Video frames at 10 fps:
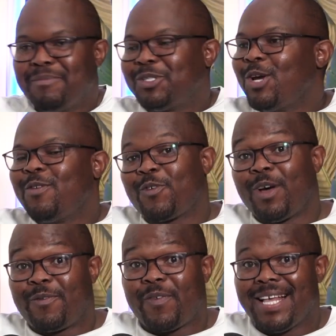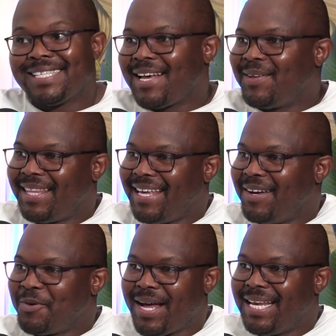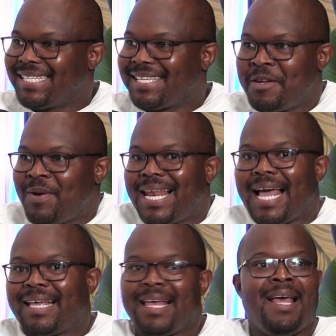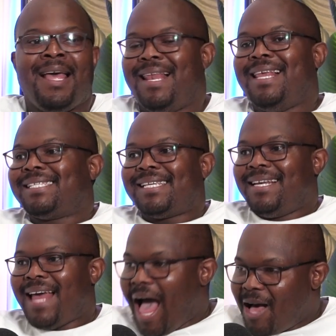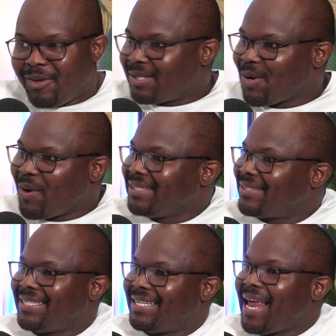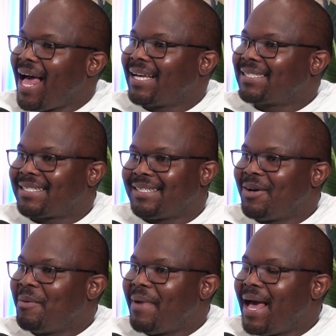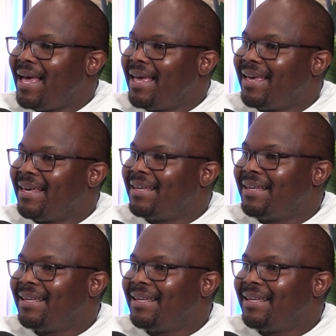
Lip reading: I'm sure you've got friends out there who are listening. You are like, listen, I also want to deduct, my.